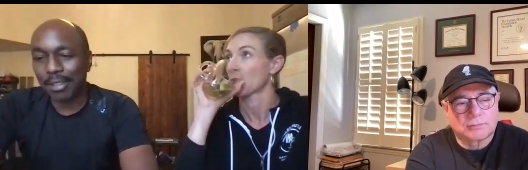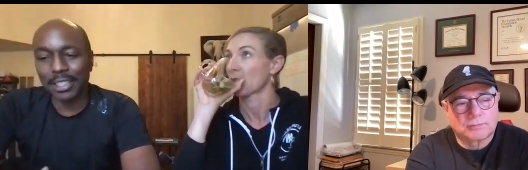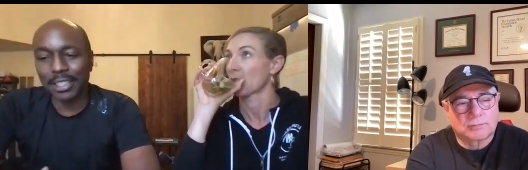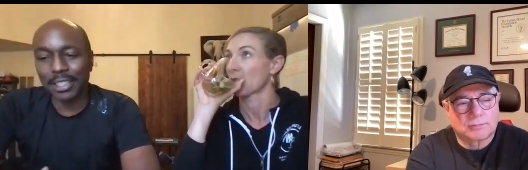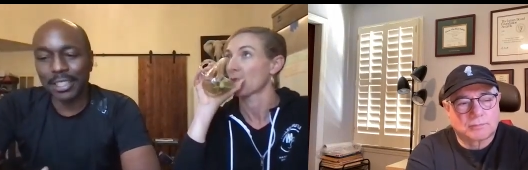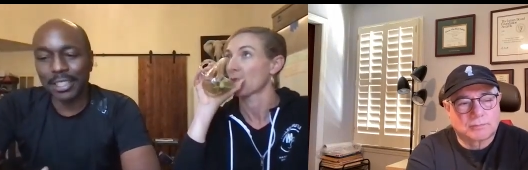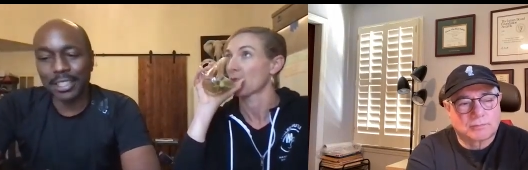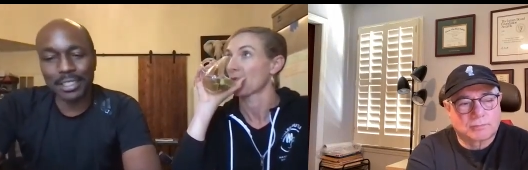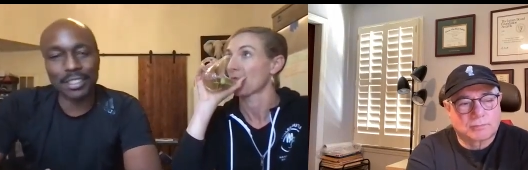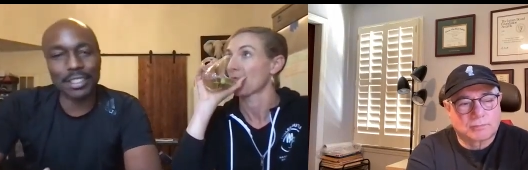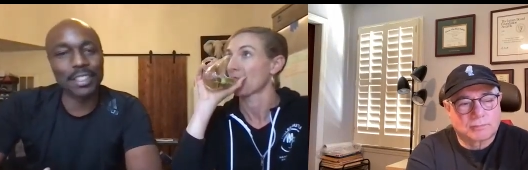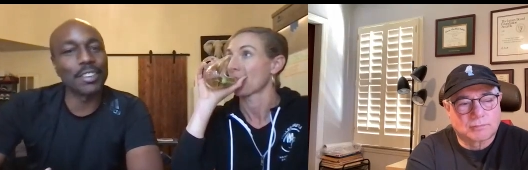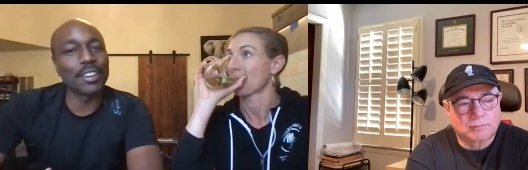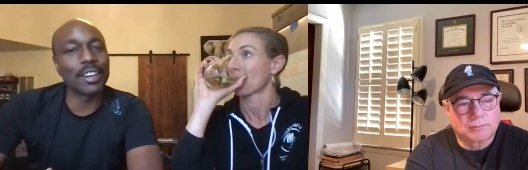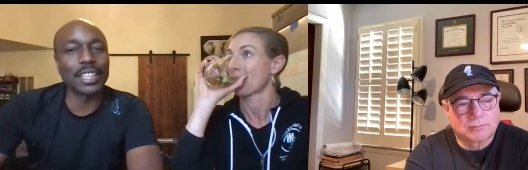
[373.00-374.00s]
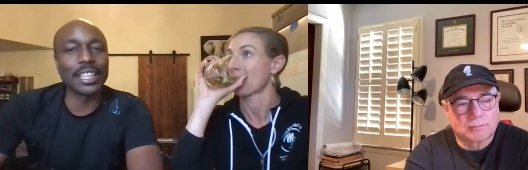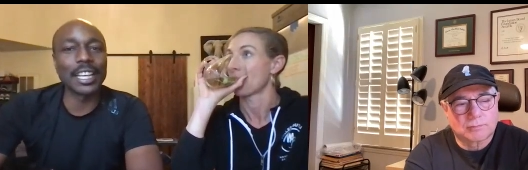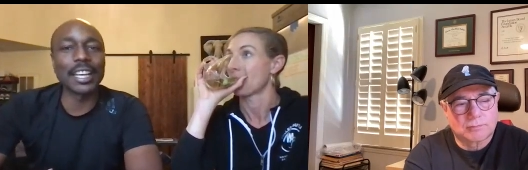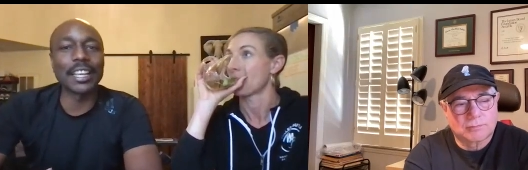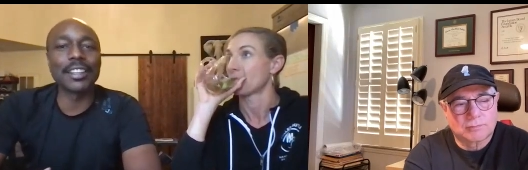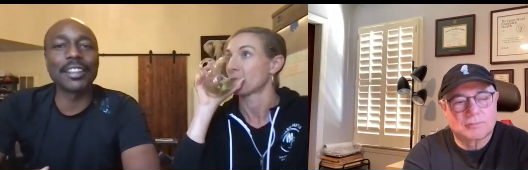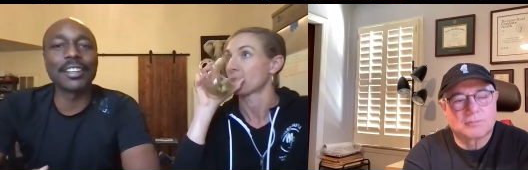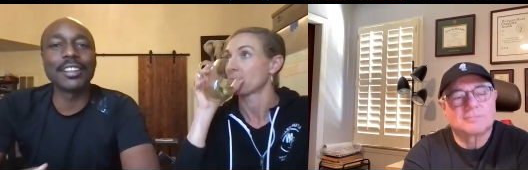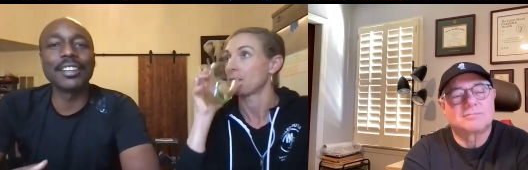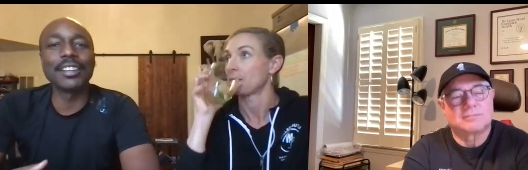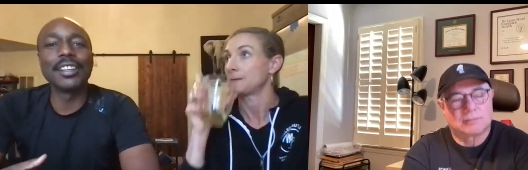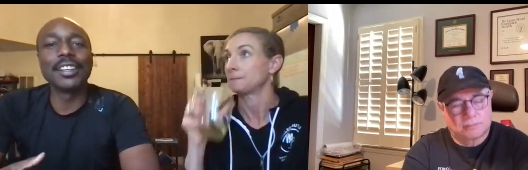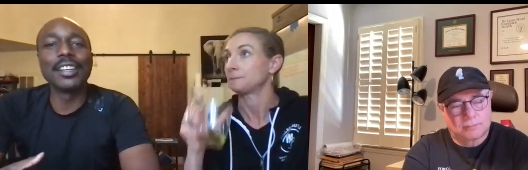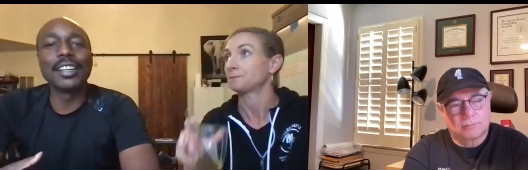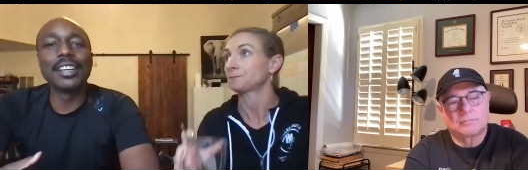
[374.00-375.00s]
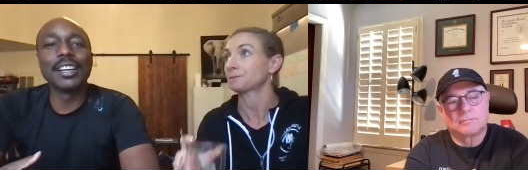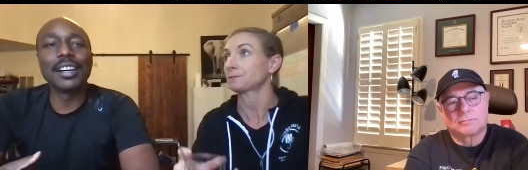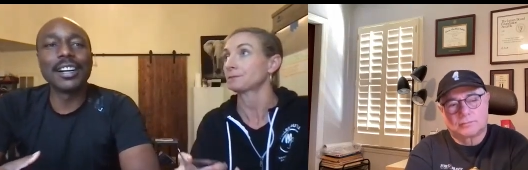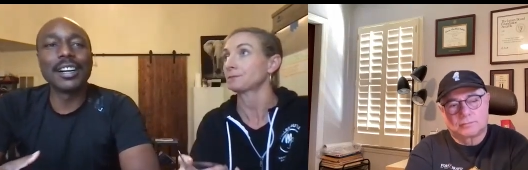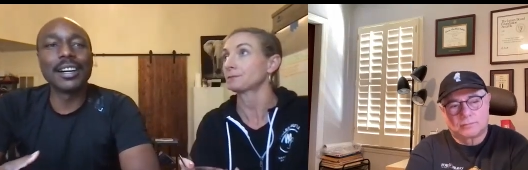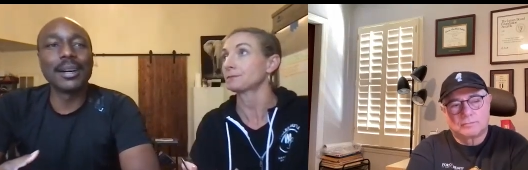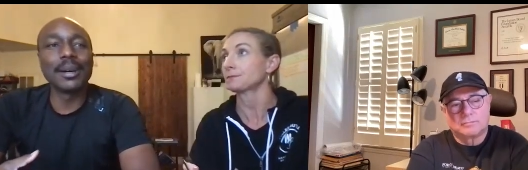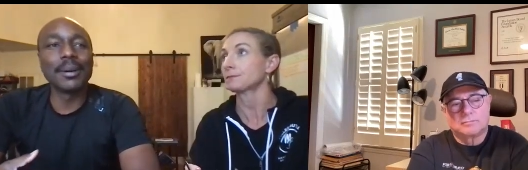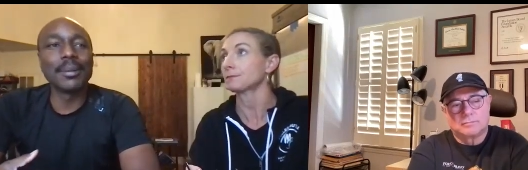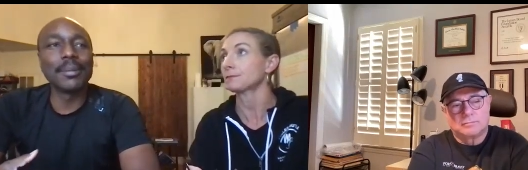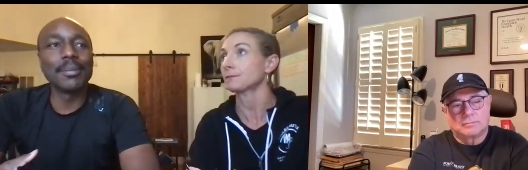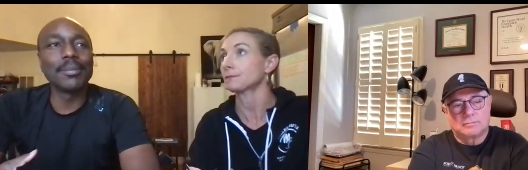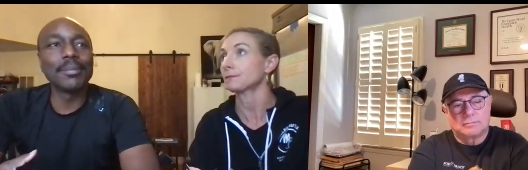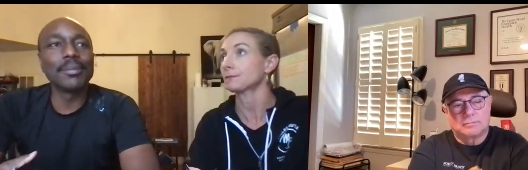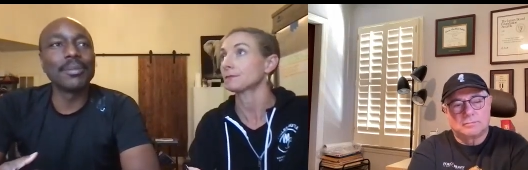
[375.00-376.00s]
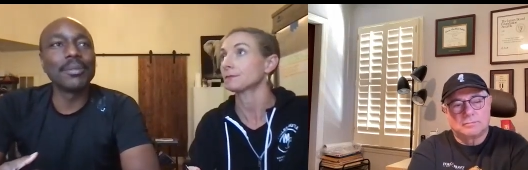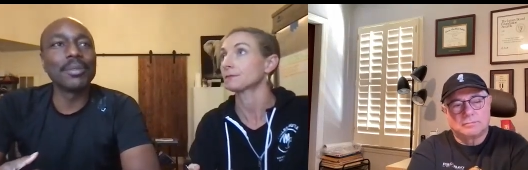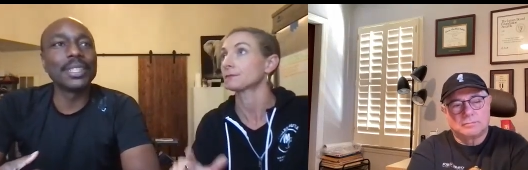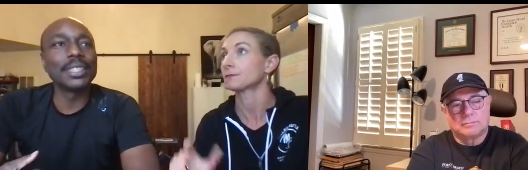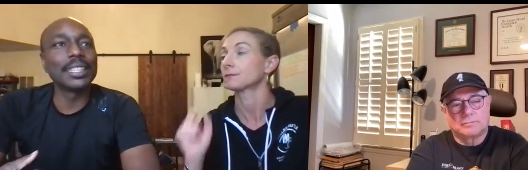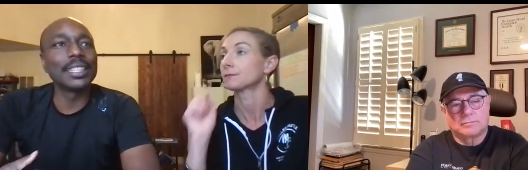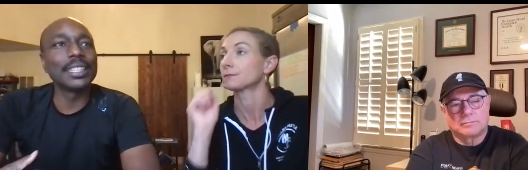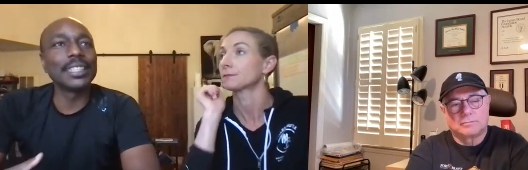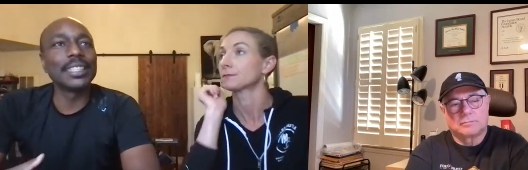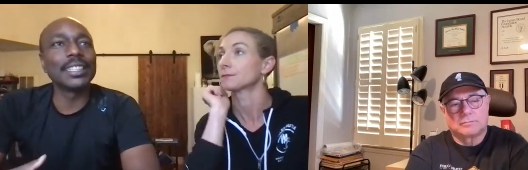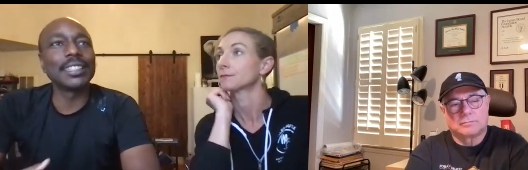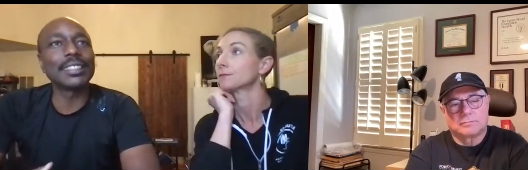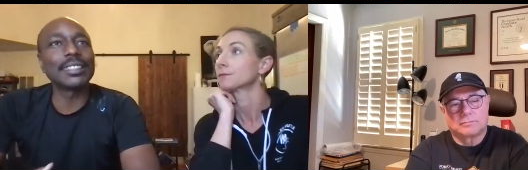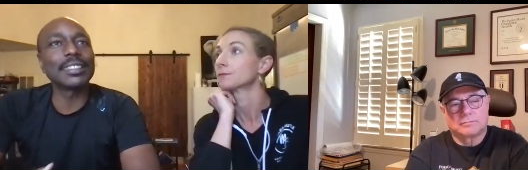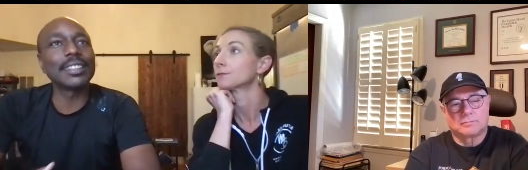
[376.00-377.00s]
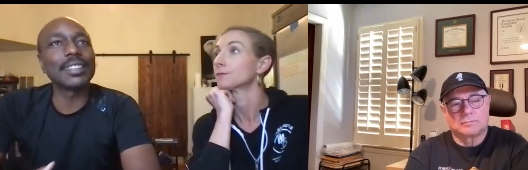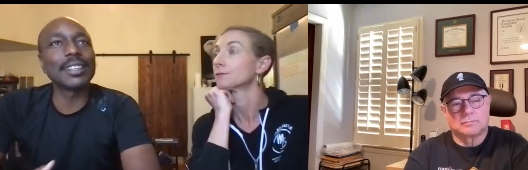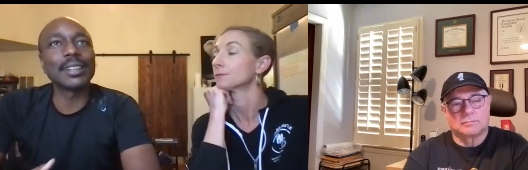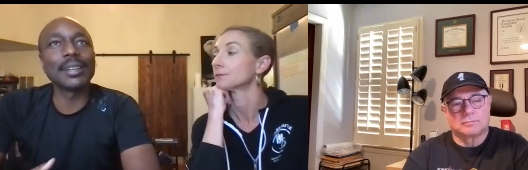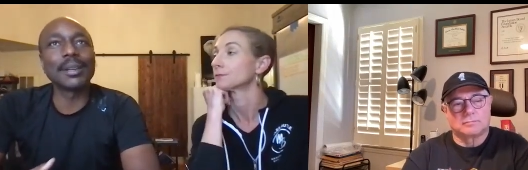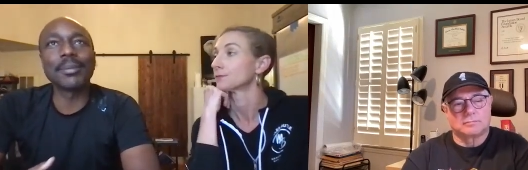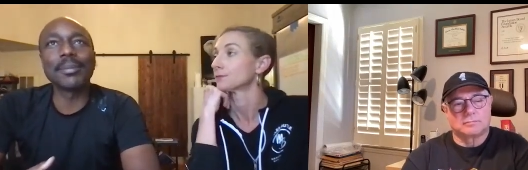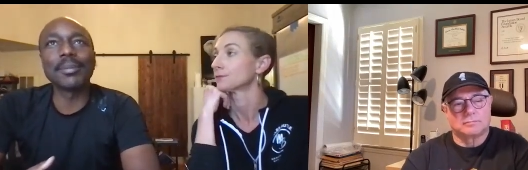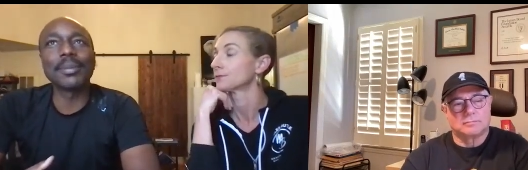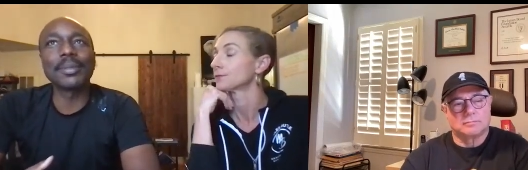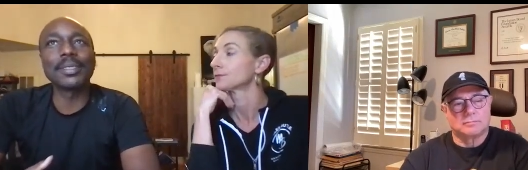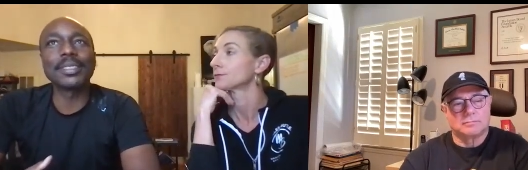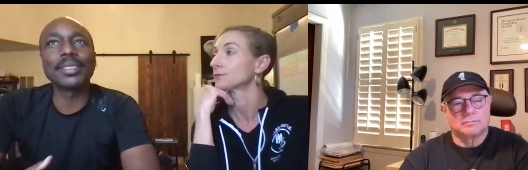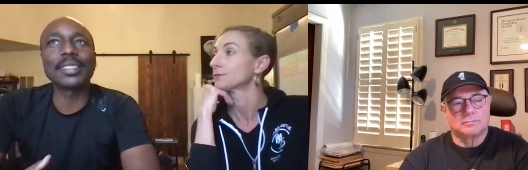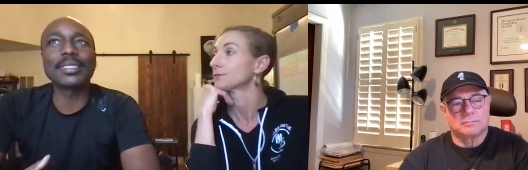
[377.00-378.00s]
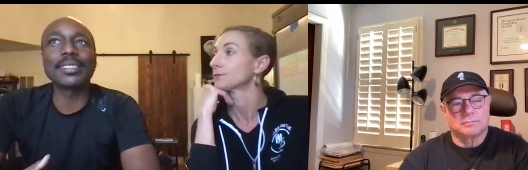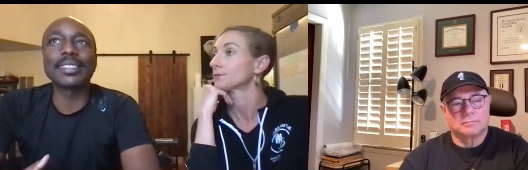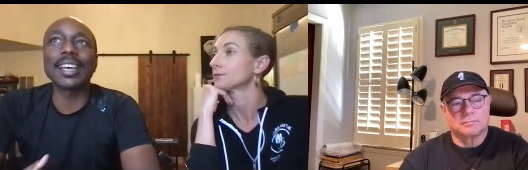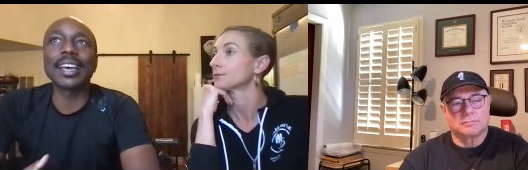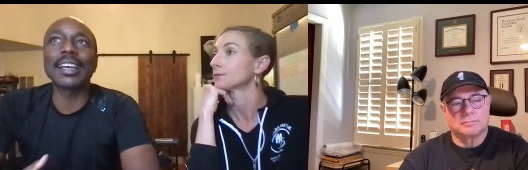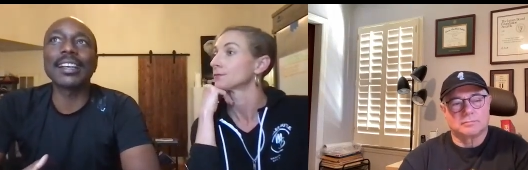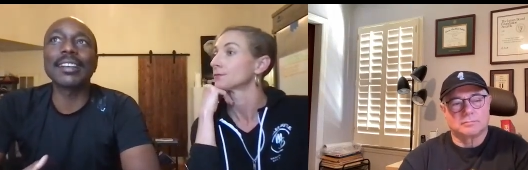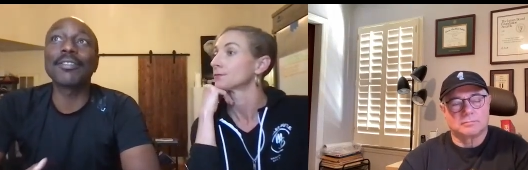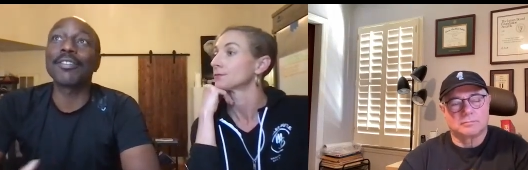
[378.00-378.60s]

Speaker 1: rid of the sugar altogether. Um, we did um, just like